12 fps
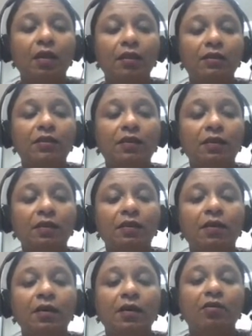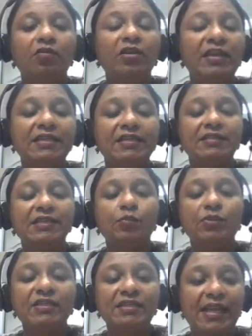the readings
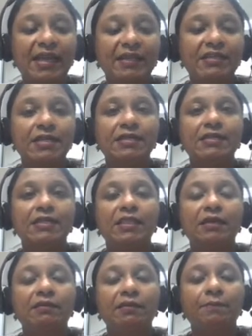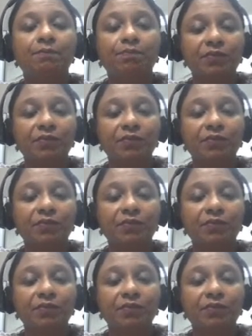that were selected, the